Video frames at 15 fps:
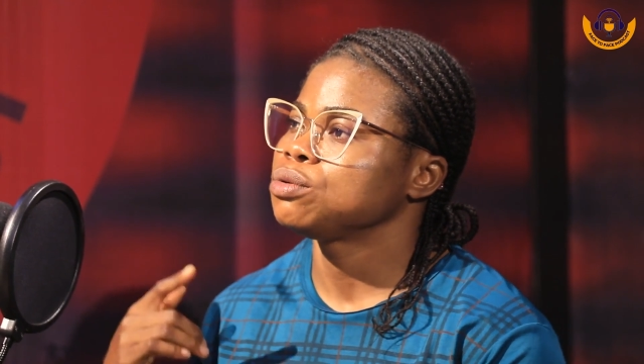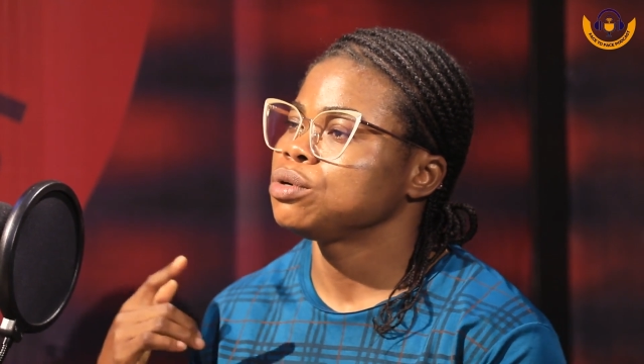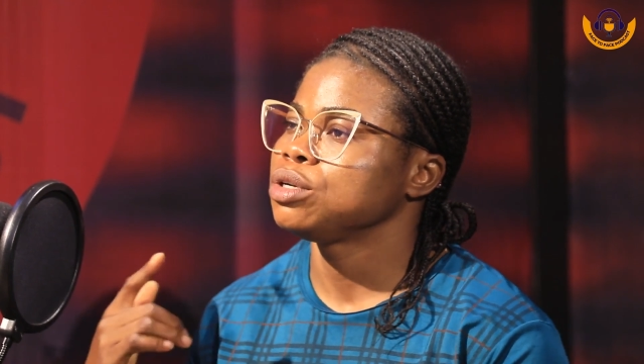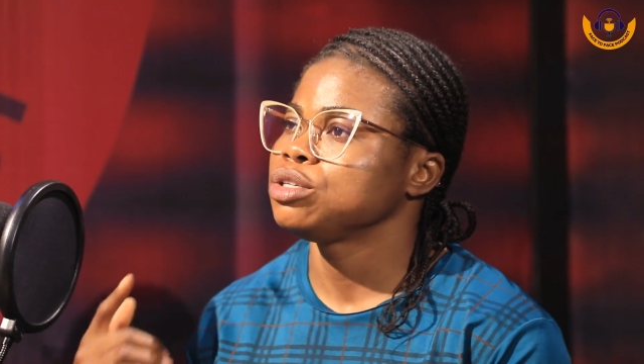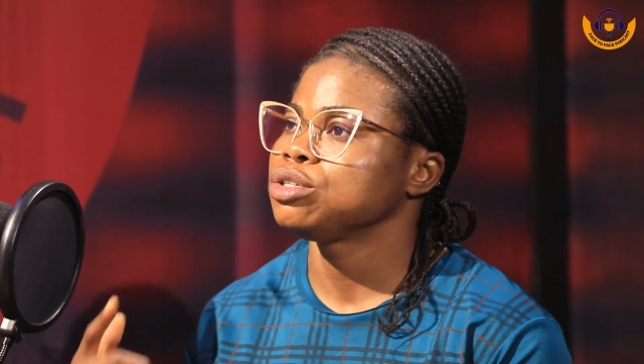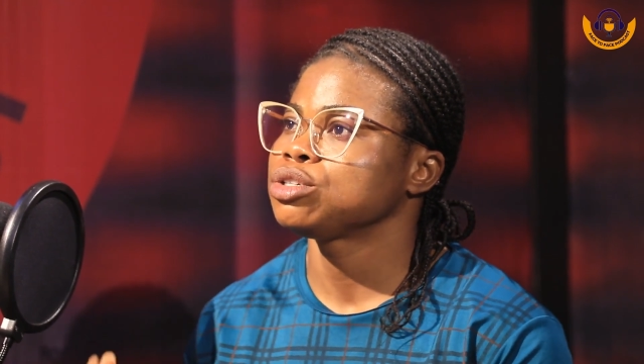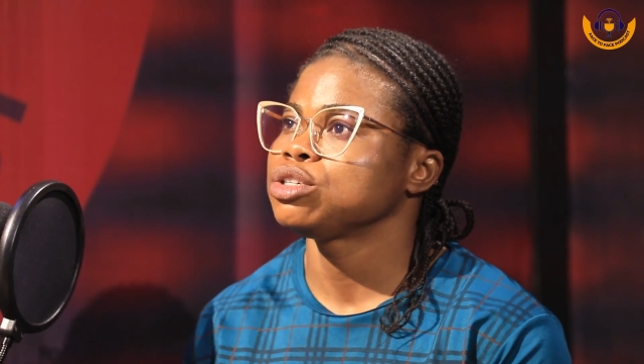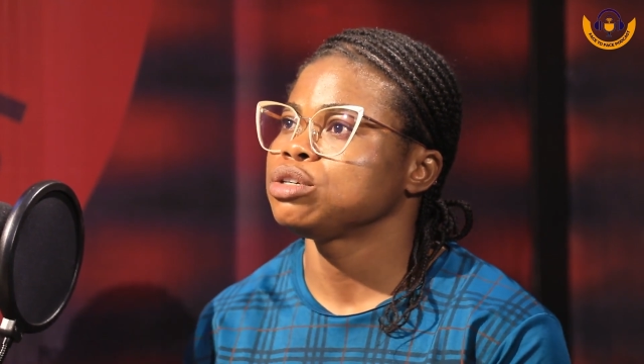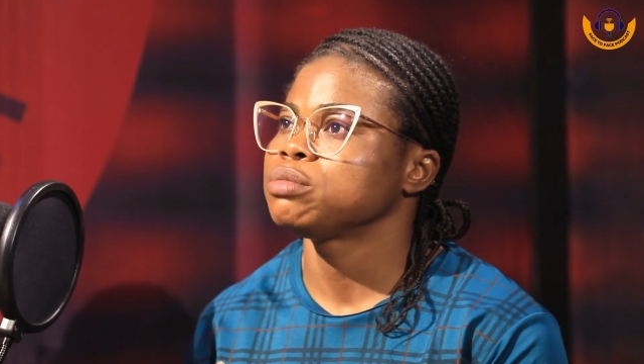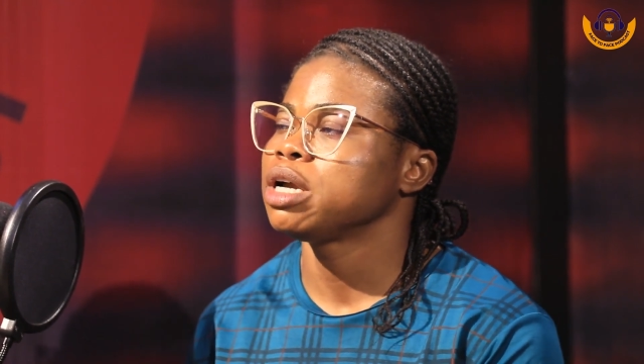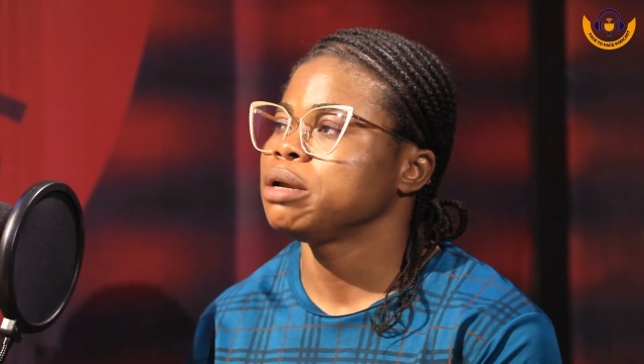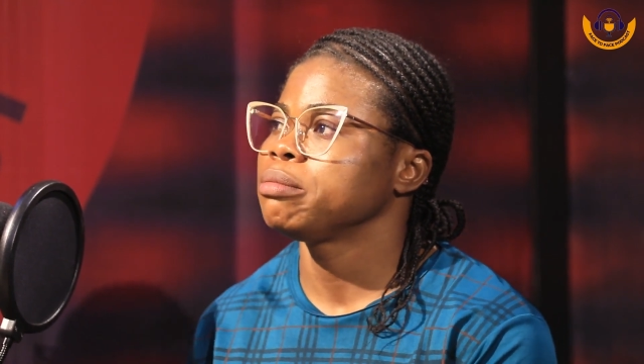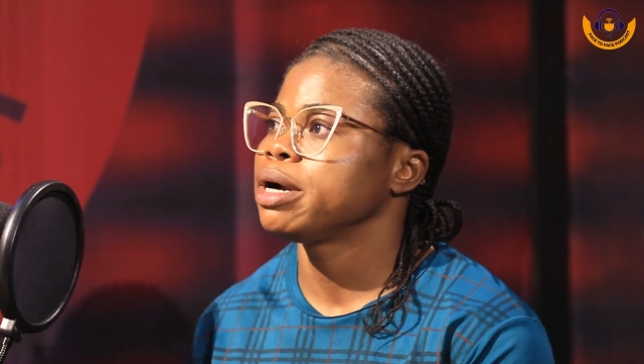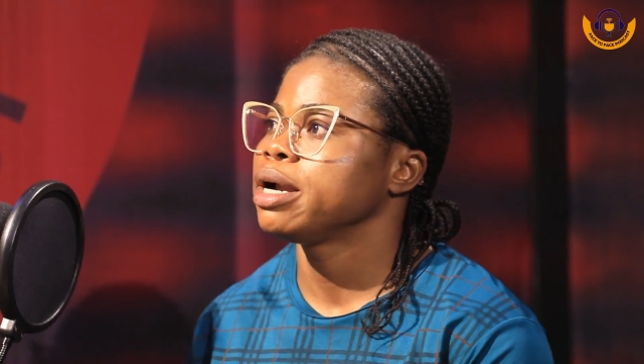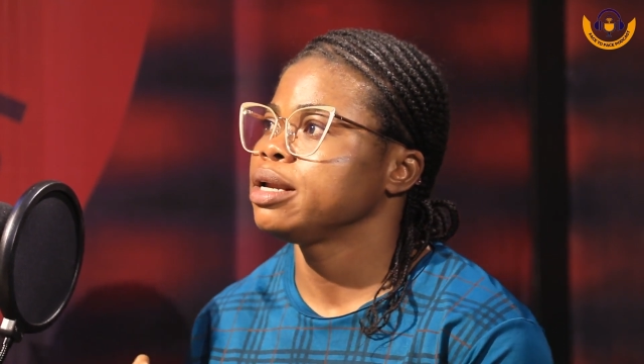running through
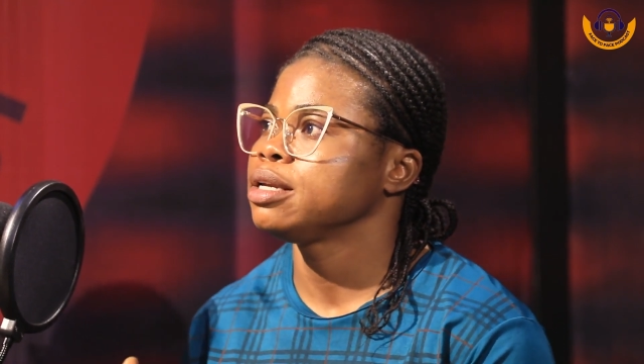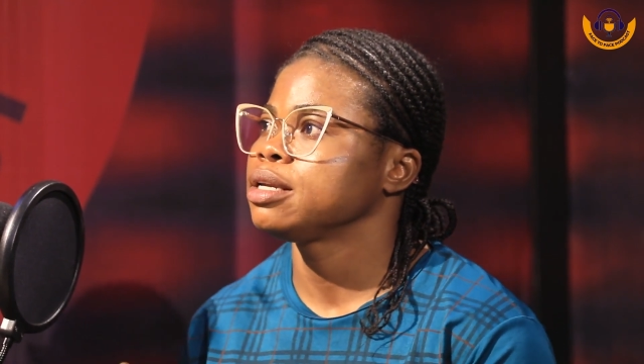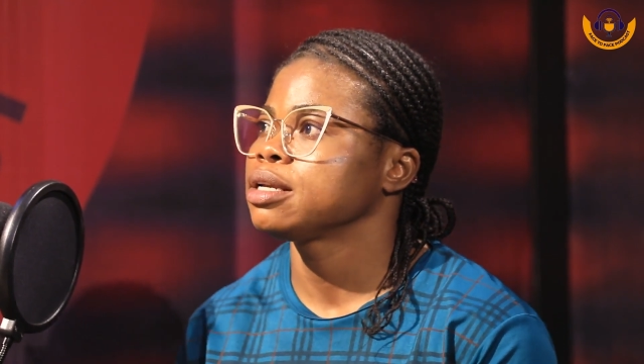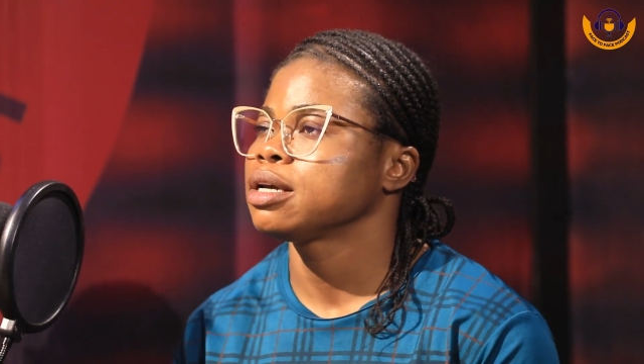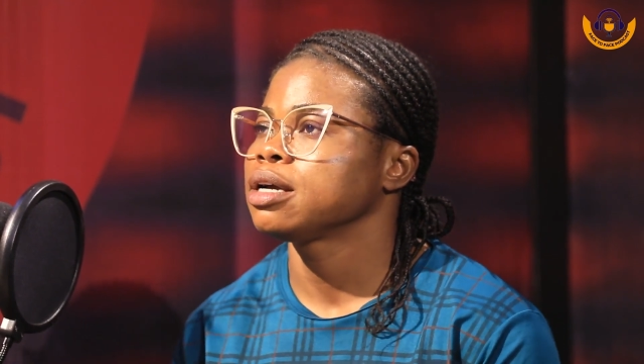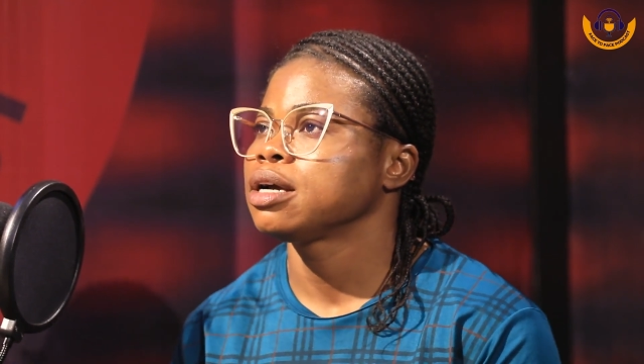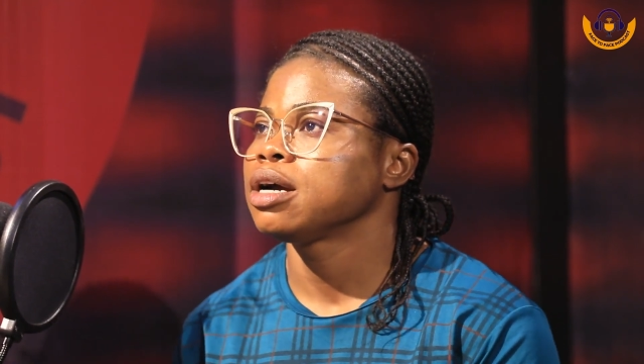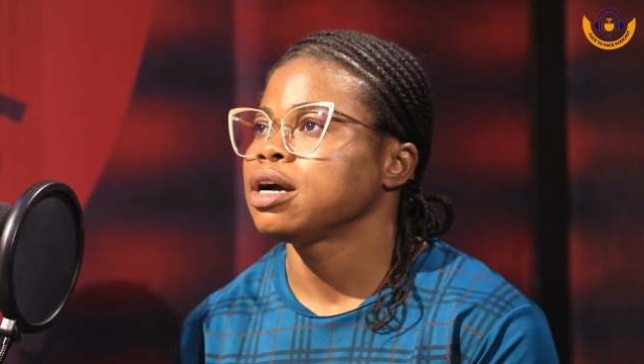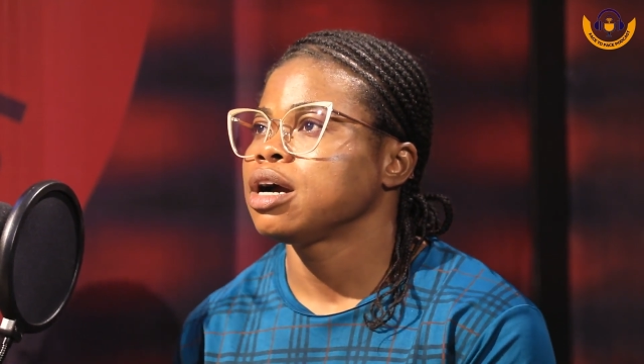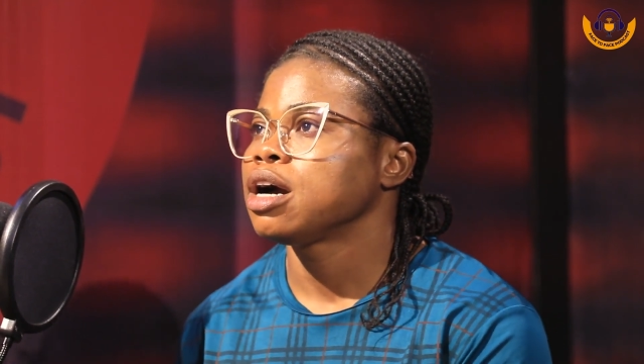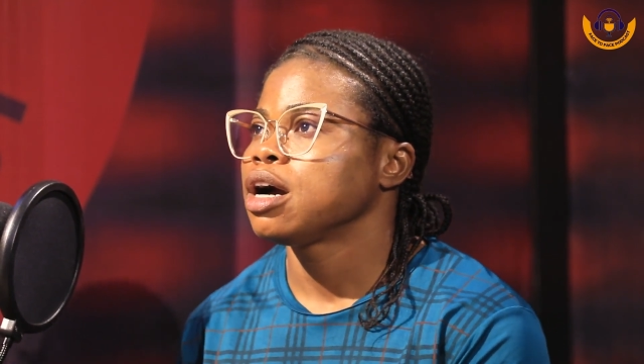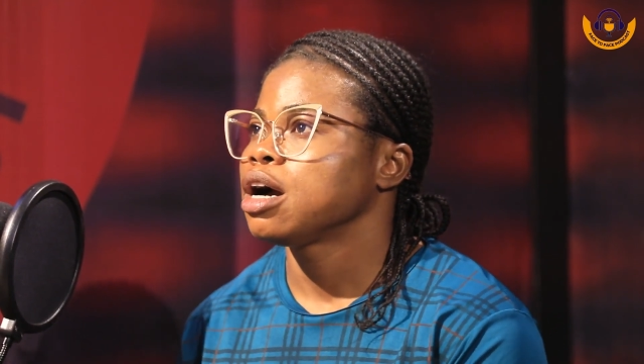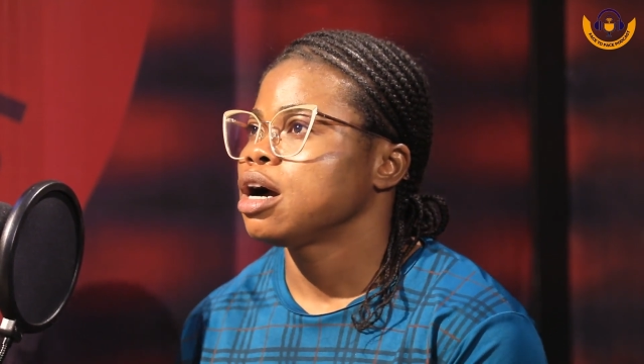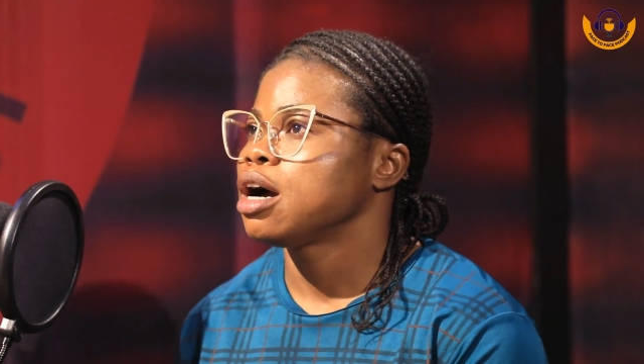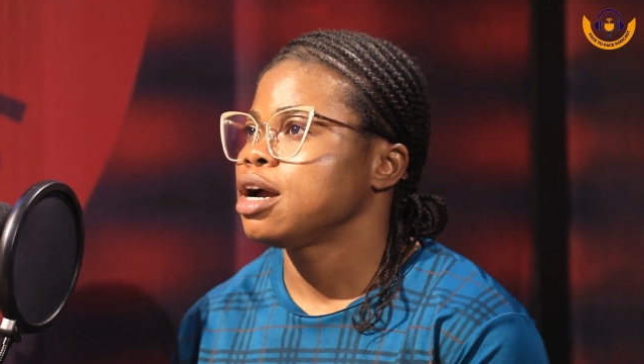my mind.
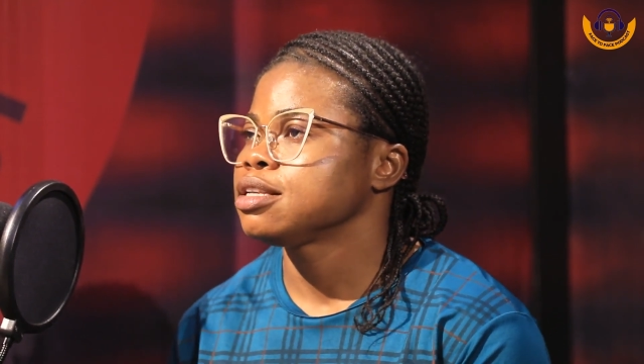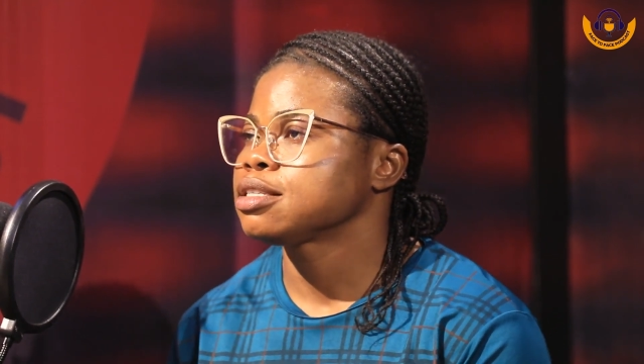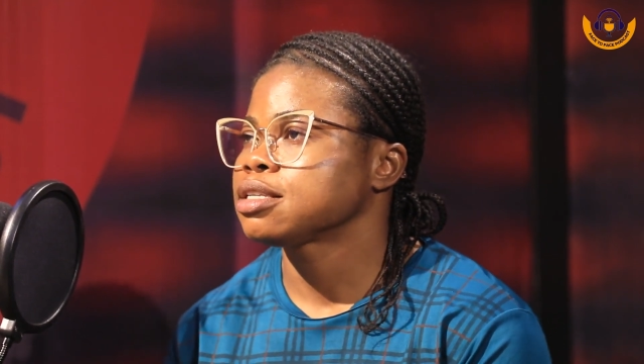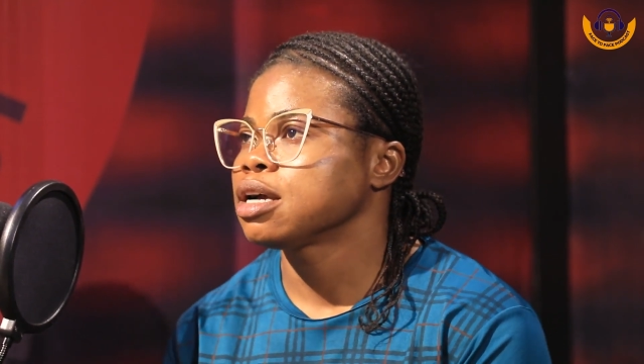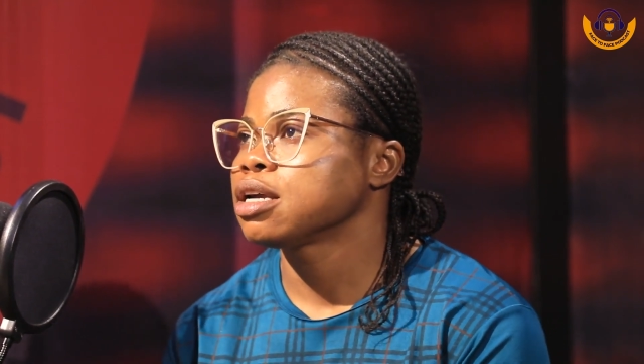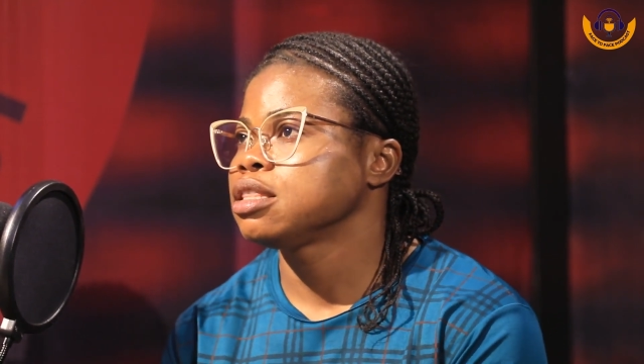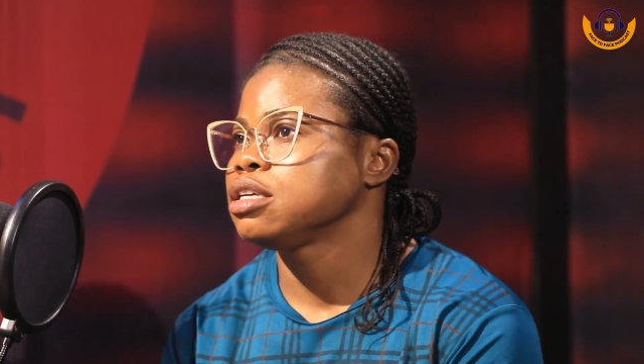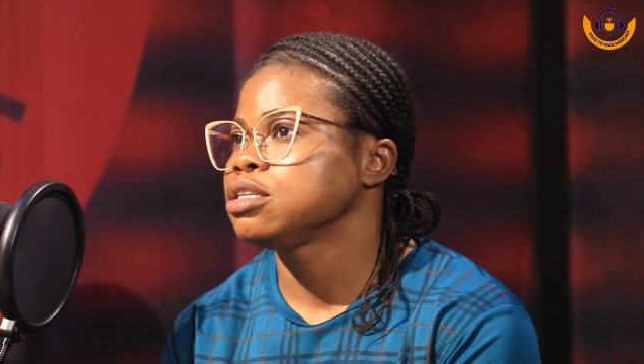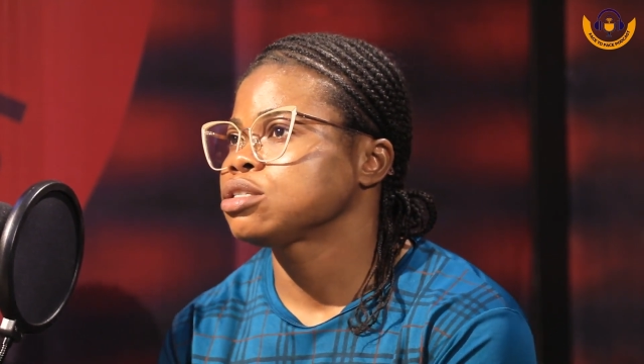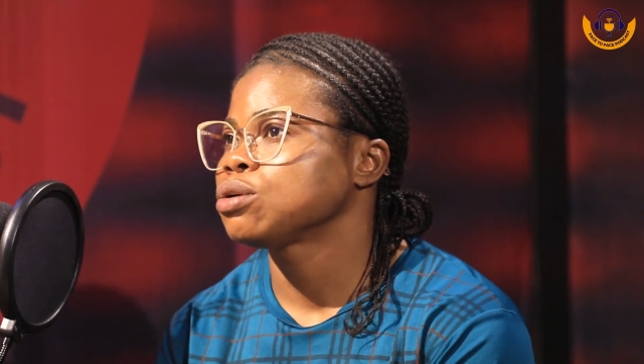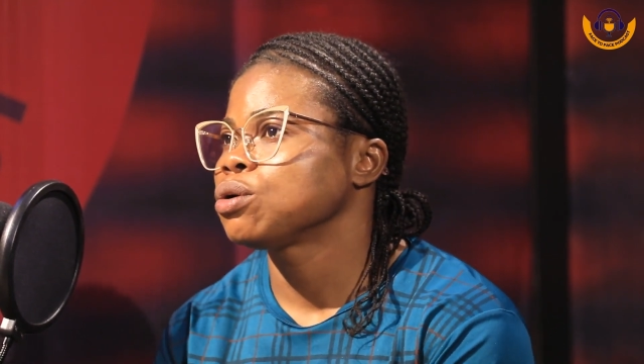I sang this